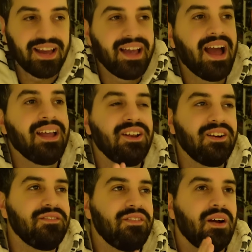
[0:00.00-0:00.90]
Like, I
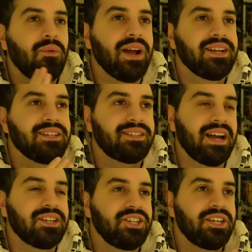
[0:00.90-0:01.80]
love when
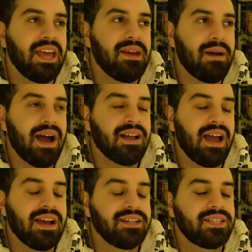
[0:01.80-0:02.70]
Sanji came back
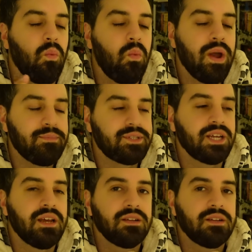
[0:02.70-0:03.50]
and whipped